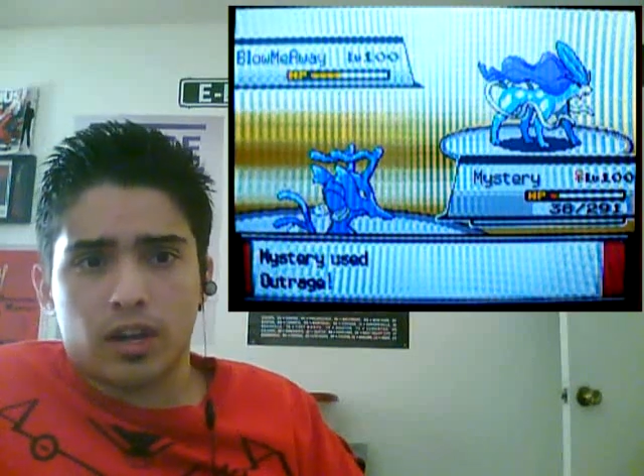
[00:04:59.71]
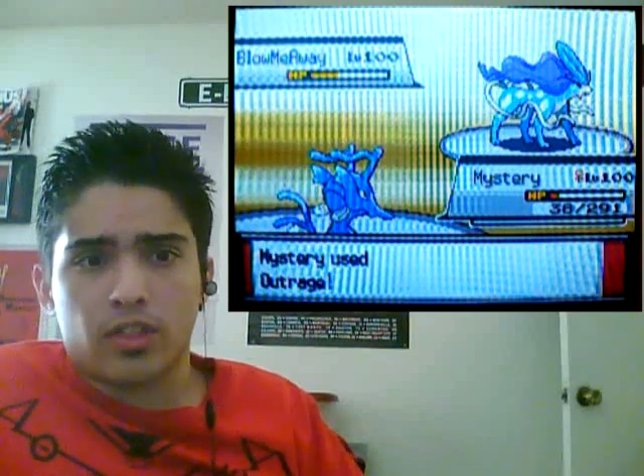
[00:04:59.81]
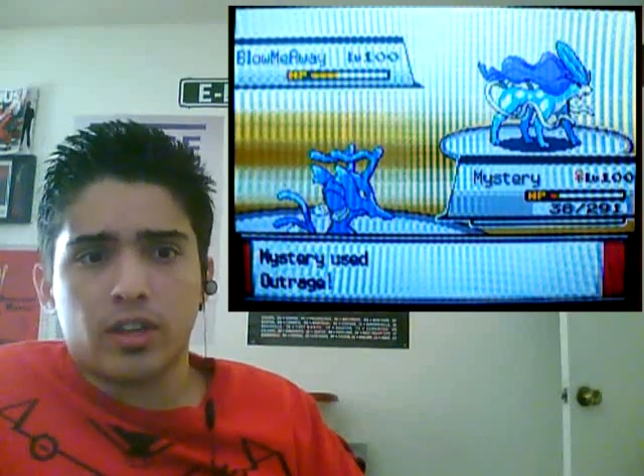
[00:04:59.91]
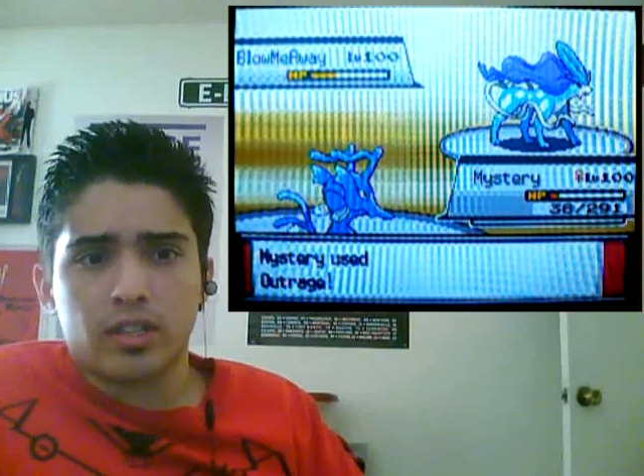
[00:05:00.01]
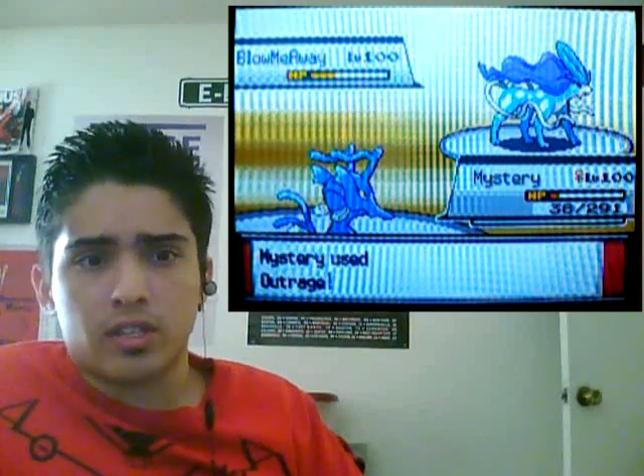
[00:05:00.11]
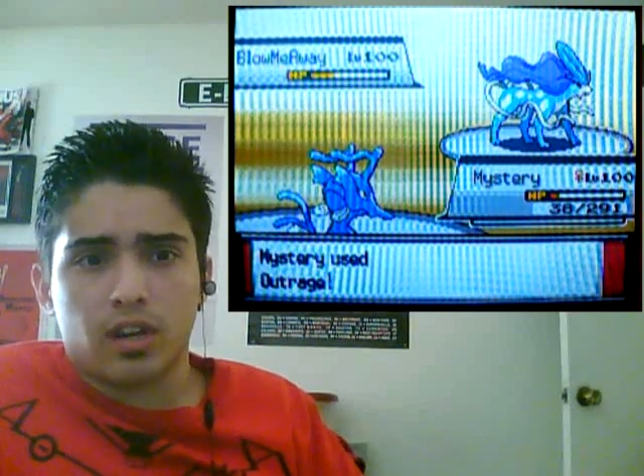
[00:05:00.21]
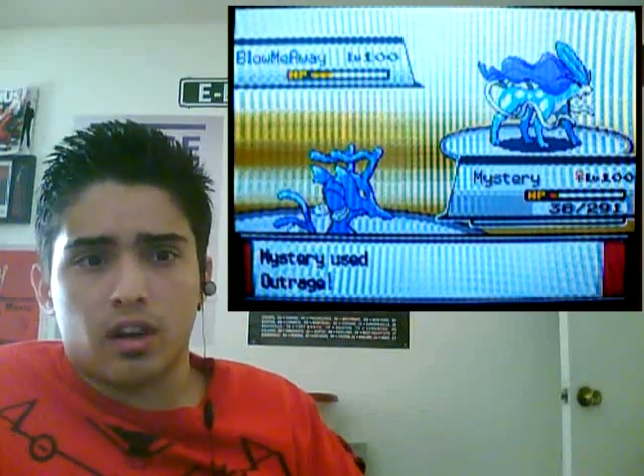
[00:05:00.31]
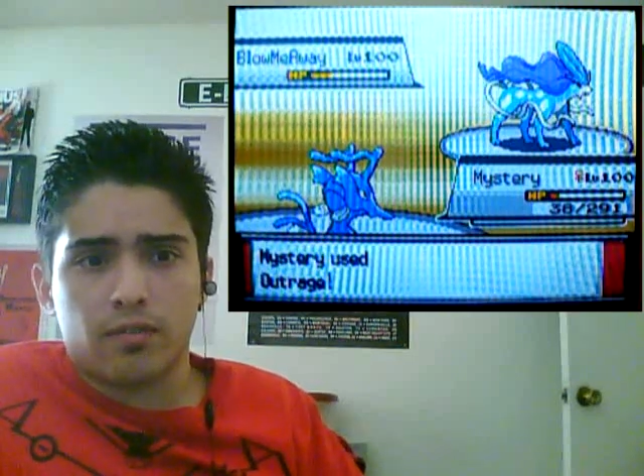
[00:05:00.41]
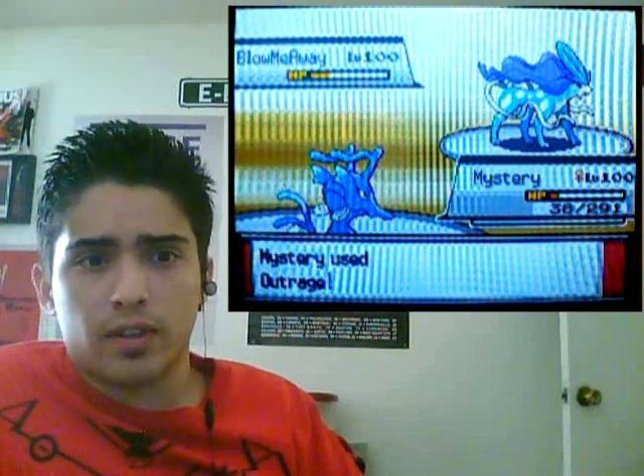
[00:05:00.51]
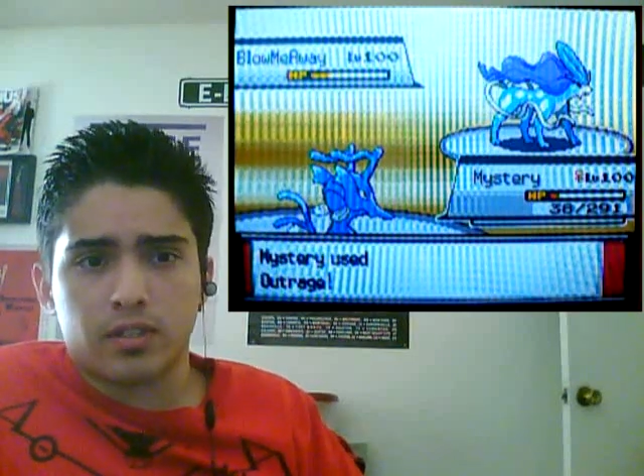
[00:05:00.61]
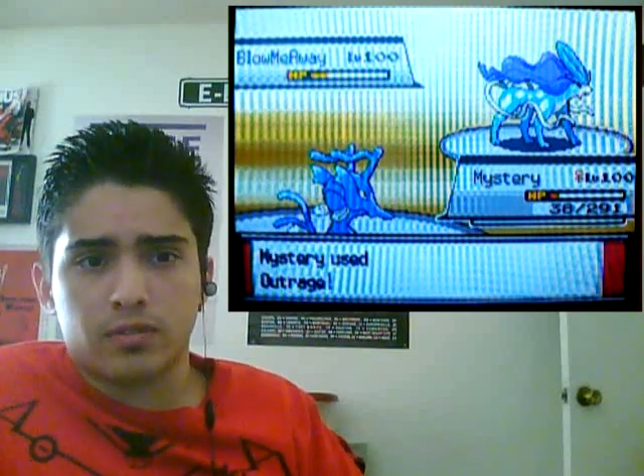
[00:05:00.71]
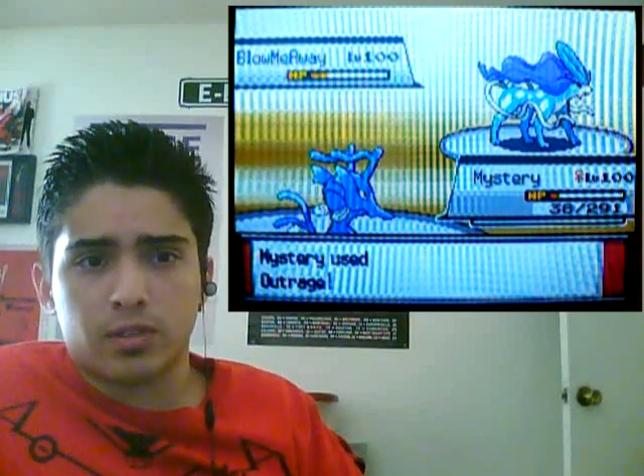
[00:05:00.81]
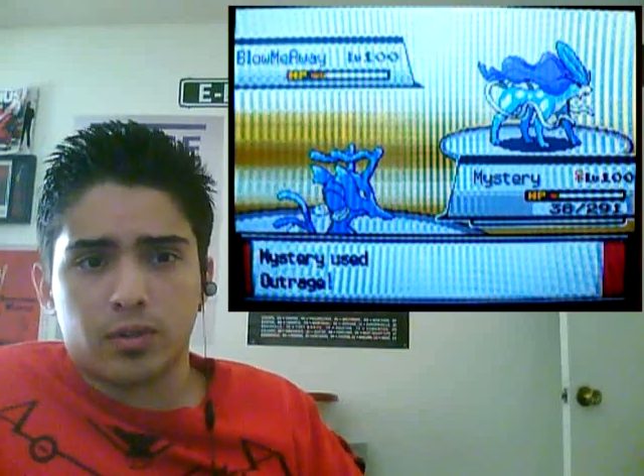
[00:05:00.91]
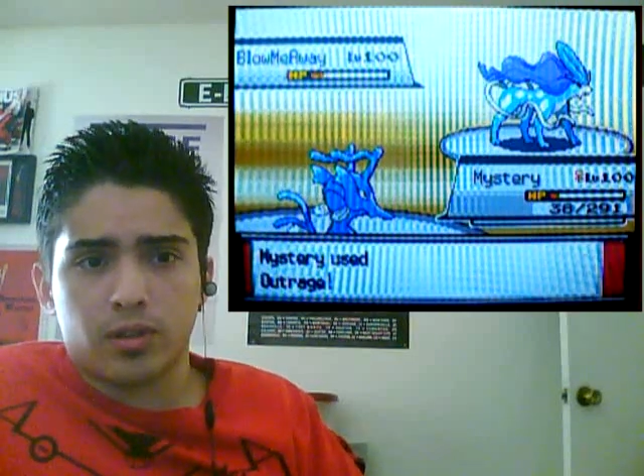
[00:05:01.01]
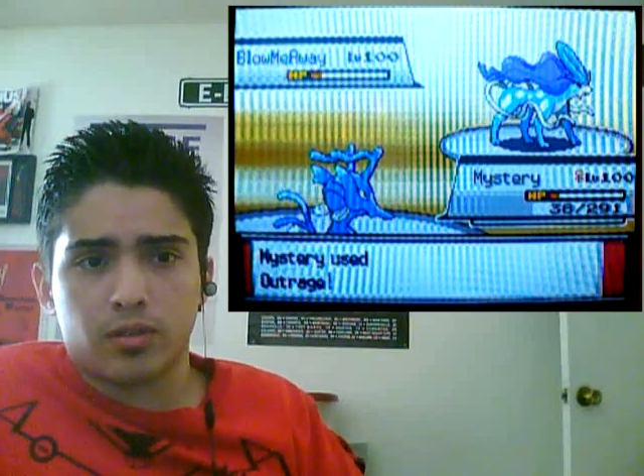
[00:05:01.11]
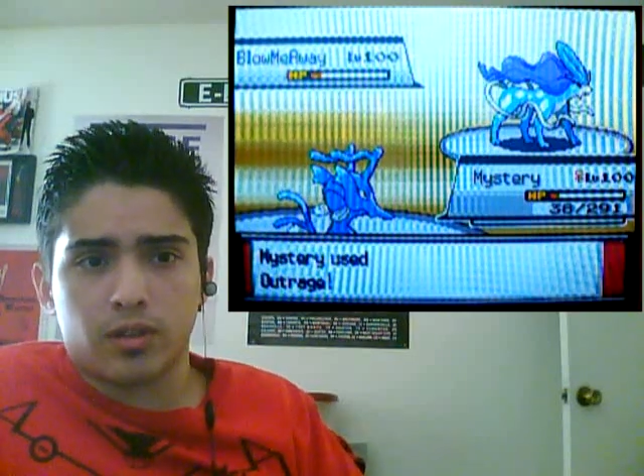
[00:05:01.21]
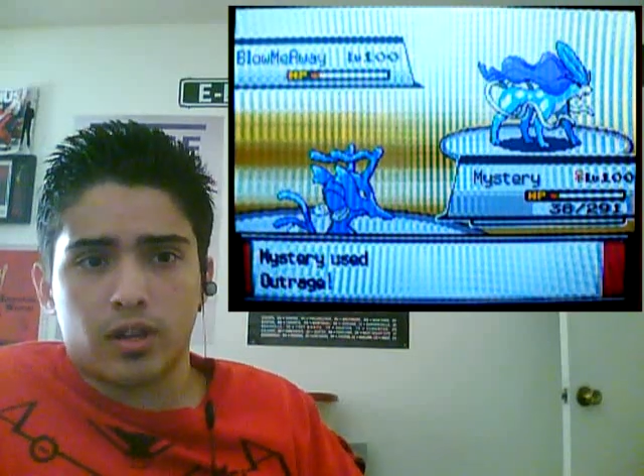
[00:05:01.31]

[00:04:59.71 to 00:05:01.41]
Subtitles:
I think it's an offensive Suicune